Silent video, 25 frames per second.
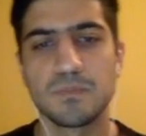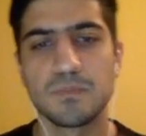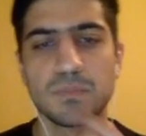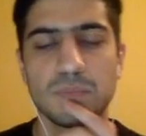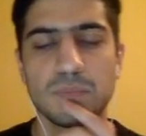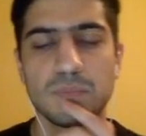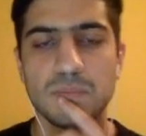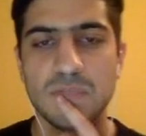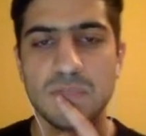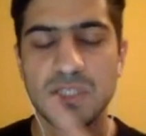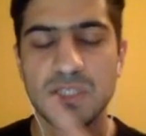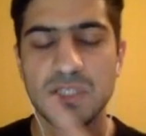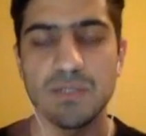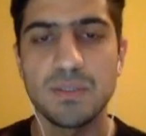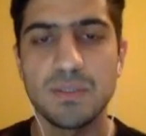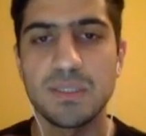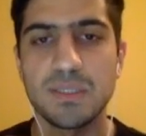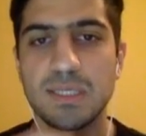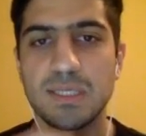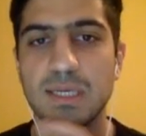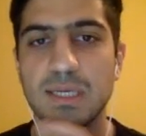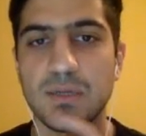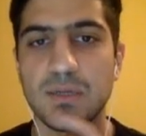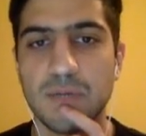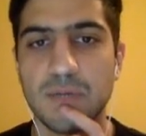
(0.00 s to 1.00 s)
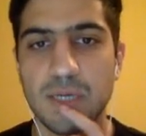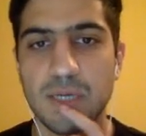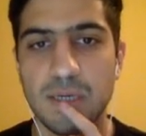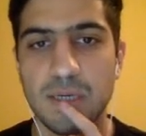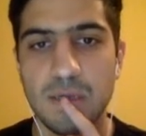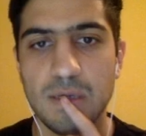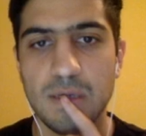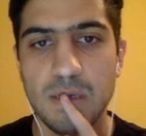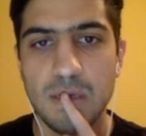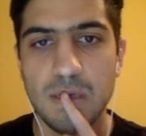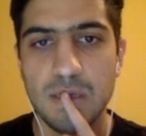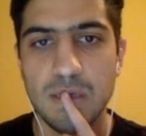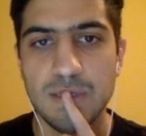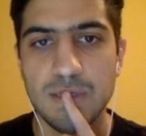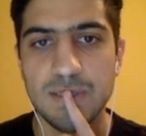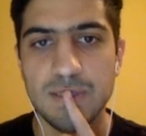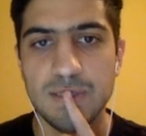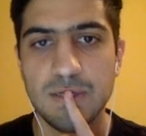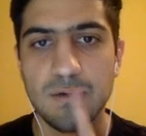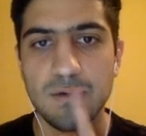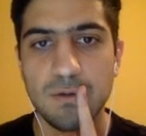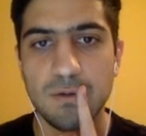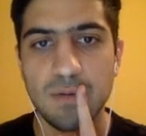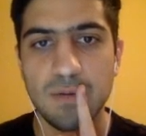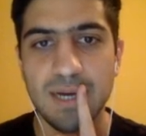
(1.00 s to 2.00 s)
Let's do this again. Okay,
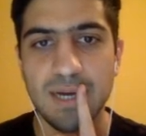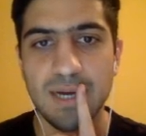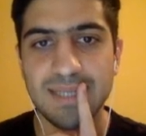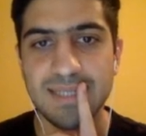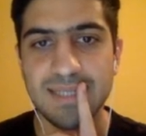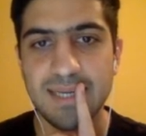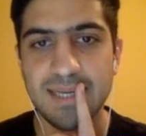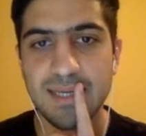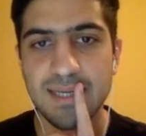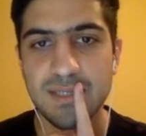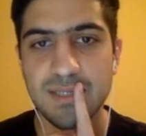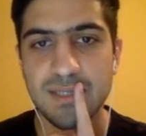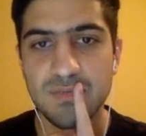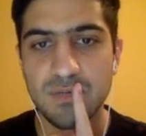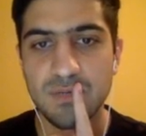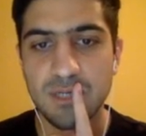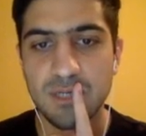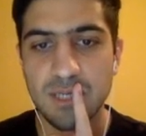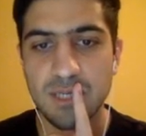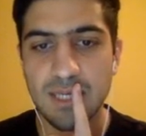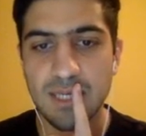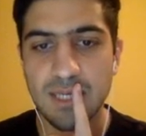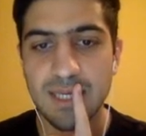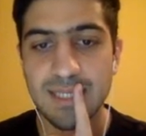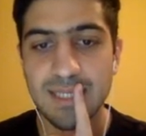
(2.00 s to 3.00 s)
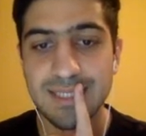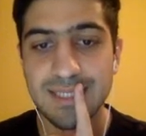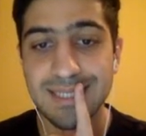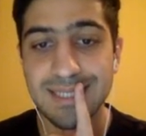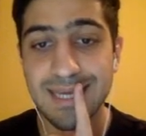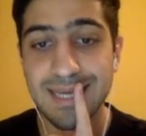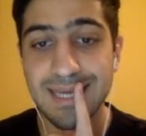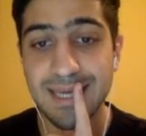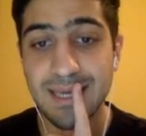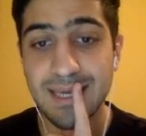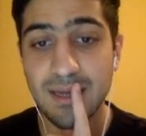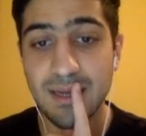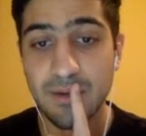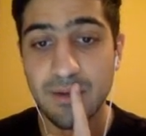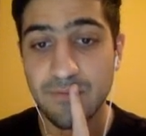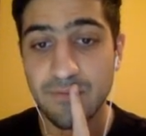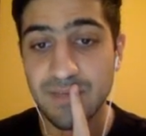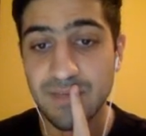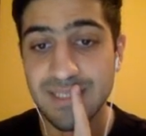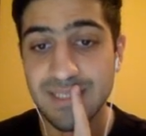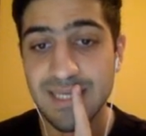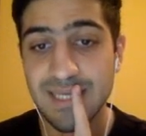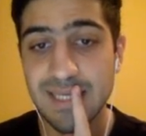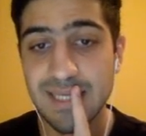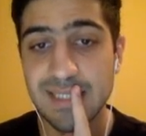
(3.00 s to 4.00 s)
so I take his rook. He can take here. If he
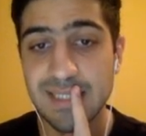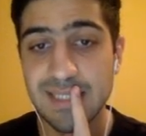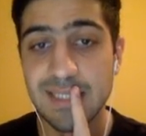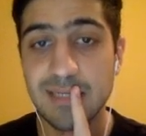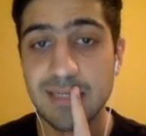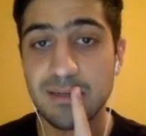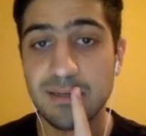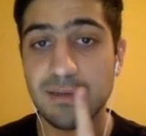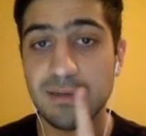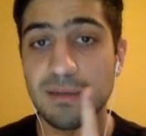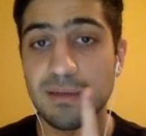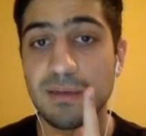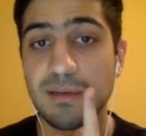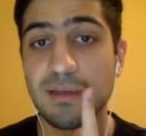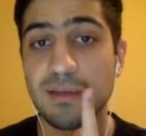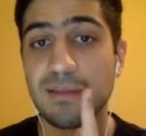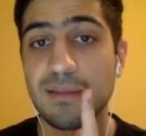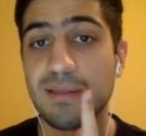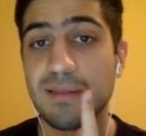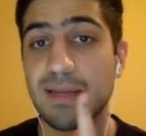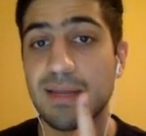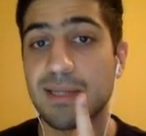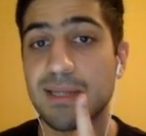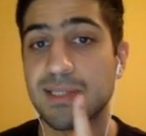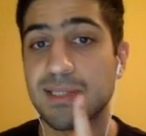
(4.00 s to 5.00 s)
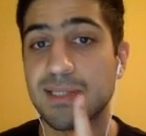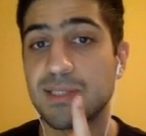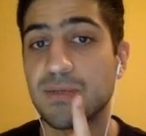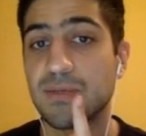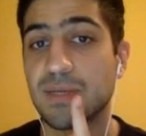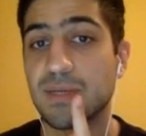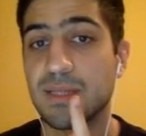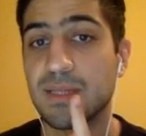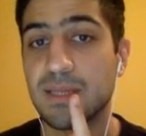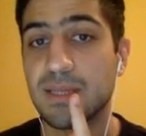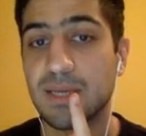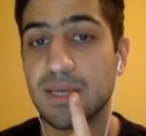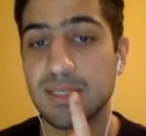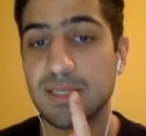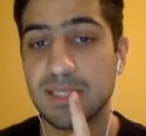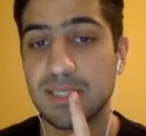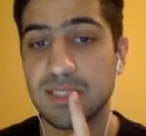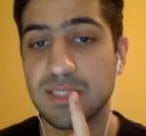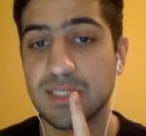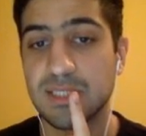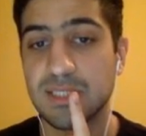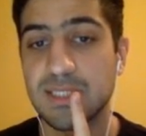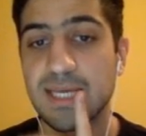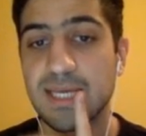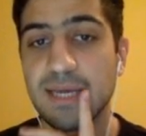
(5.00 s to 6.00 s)
takes here, that doesn't do anything because I
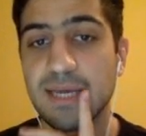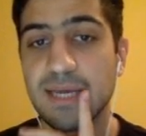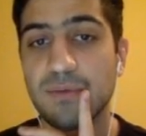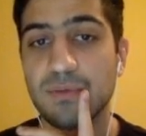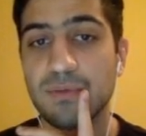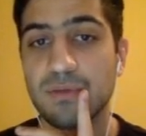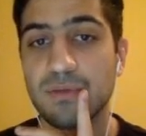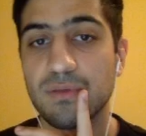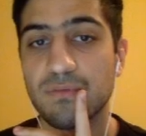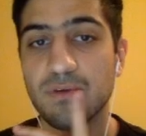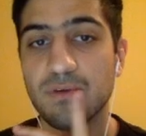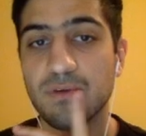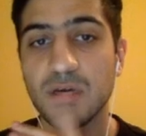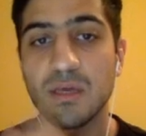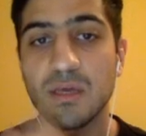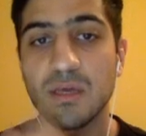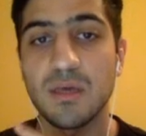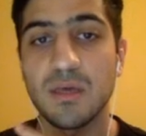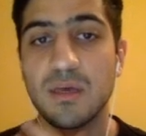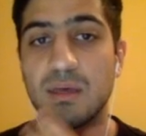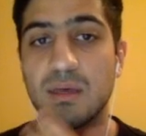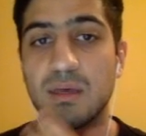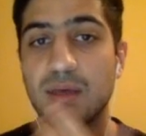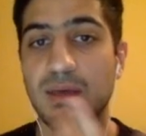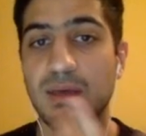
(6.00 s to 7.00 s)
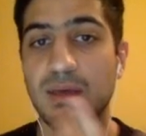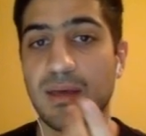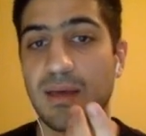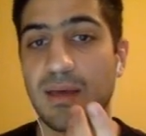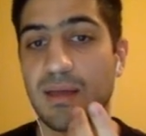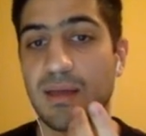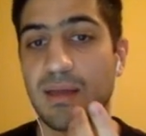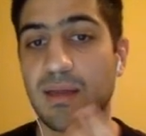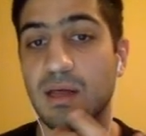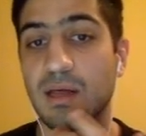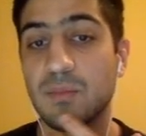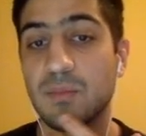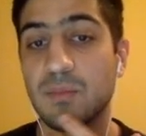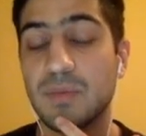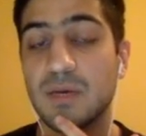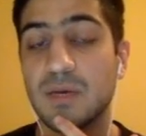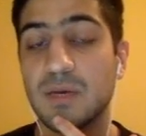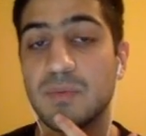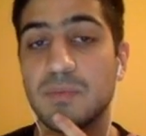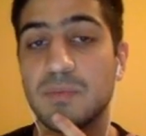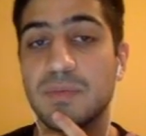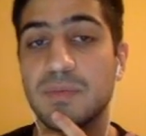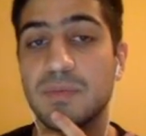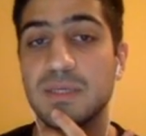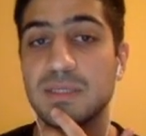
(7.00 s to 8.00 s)
just take it with the rook, and I'll be up
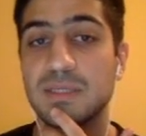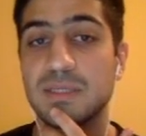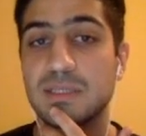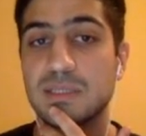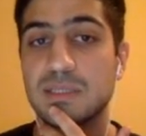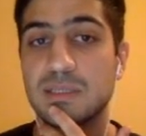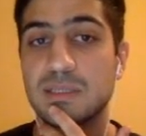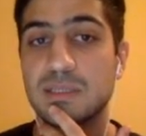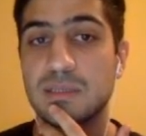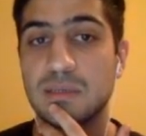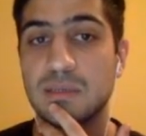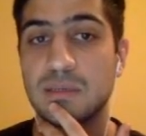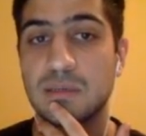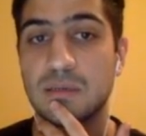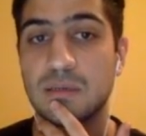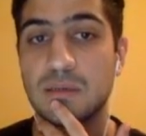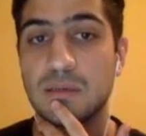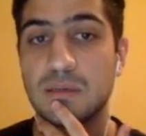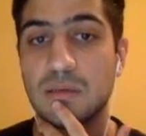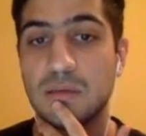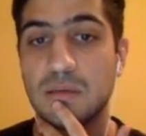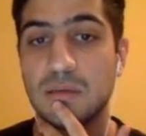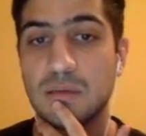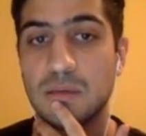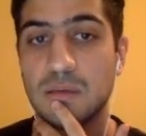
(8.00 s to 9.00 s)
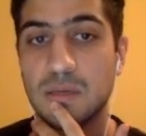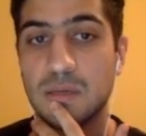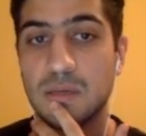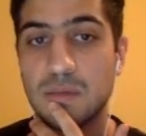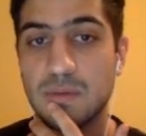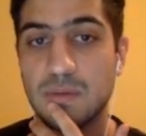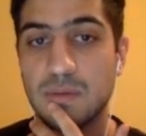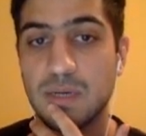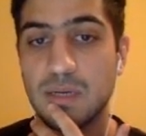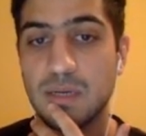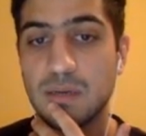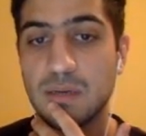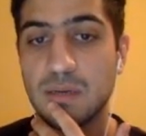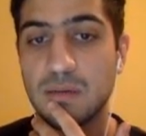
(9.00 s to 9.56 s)
a piece, right?